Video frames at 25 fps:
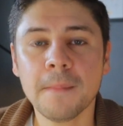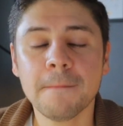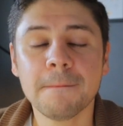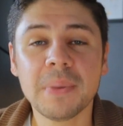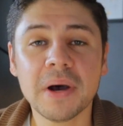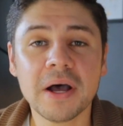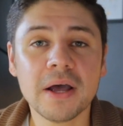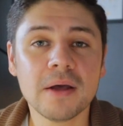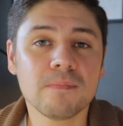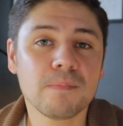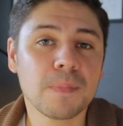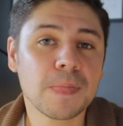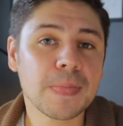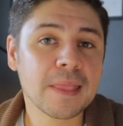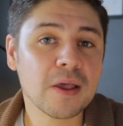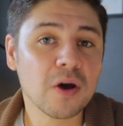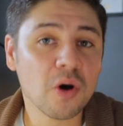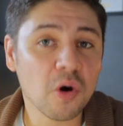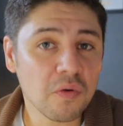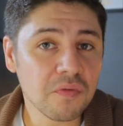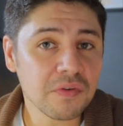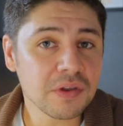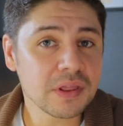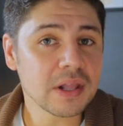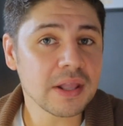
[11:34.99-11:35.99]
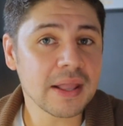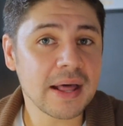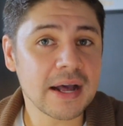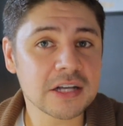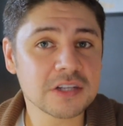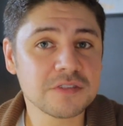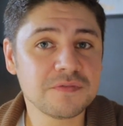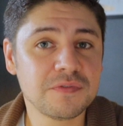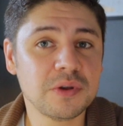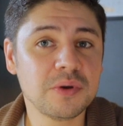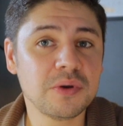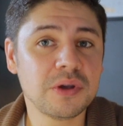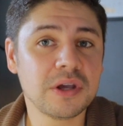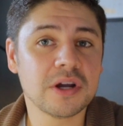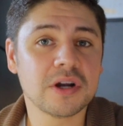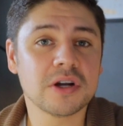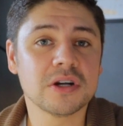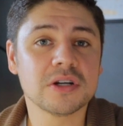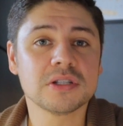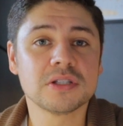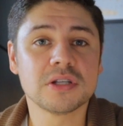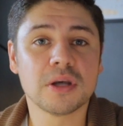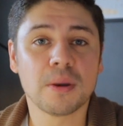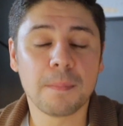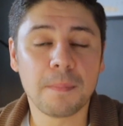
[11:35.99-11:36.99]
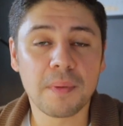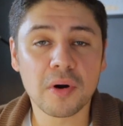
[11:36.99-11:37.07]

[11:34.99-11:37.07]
but over the last few years,